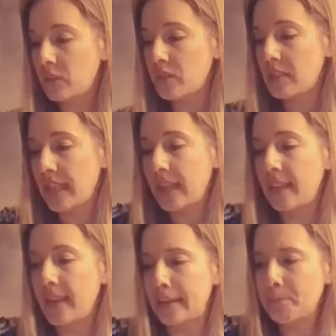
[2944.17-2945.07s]

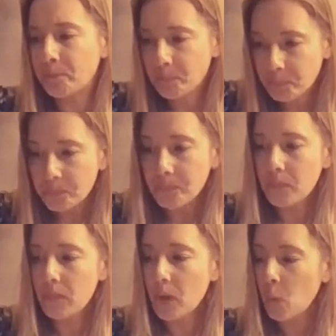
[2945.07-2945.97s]
understand that
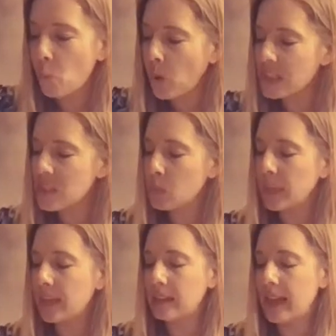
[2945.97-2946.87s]
once
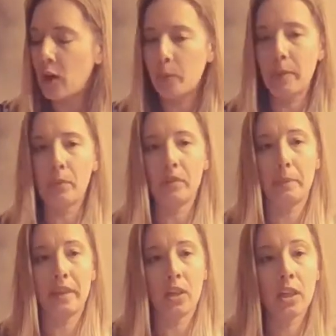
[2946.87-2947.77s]
we allow people to
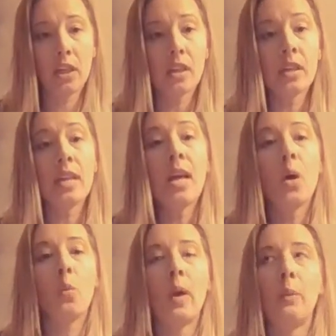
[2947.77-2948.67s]
be heard,
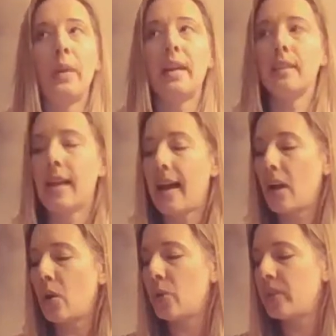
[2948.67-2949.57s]
when we
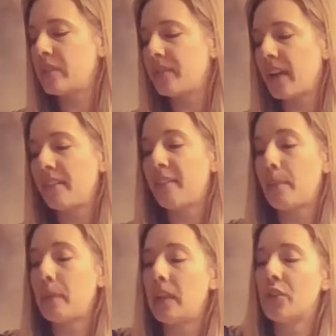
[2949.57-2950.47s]
allow the divine
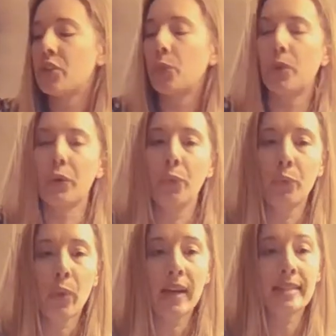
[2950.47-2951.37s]
feminine to work
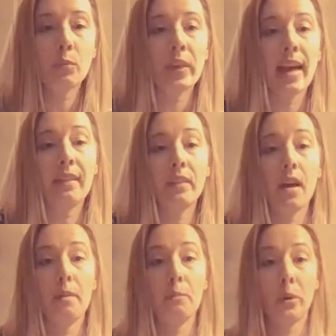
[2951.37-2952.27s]
through us, we have a
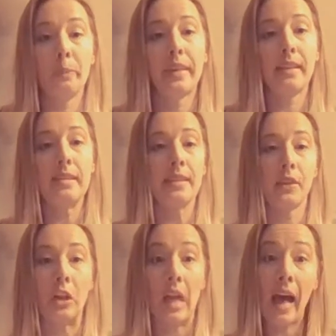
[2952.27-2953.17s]
lot more peace in
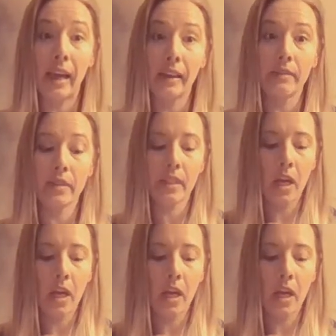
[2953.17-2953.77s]
our lives.